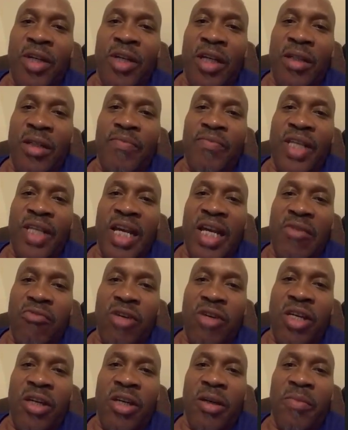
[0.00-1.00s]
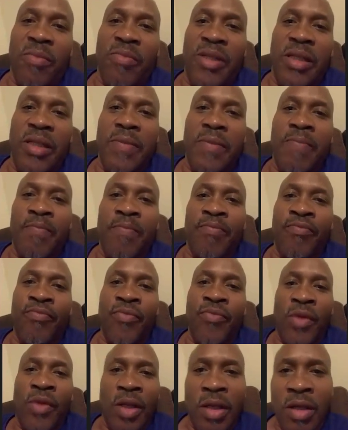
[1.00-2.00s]
That will help me
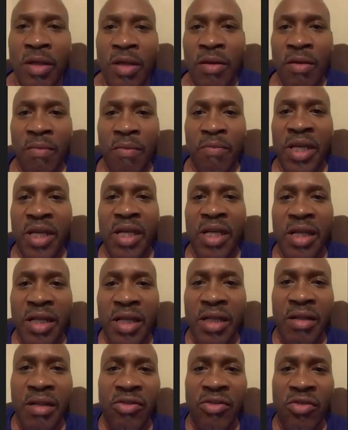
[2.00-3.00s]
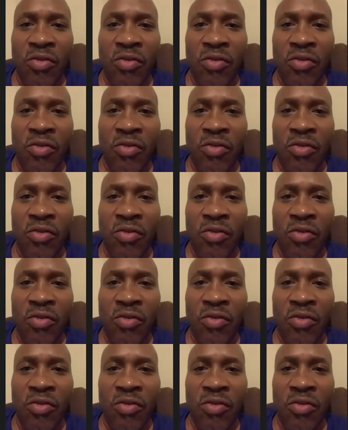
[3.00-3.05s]
be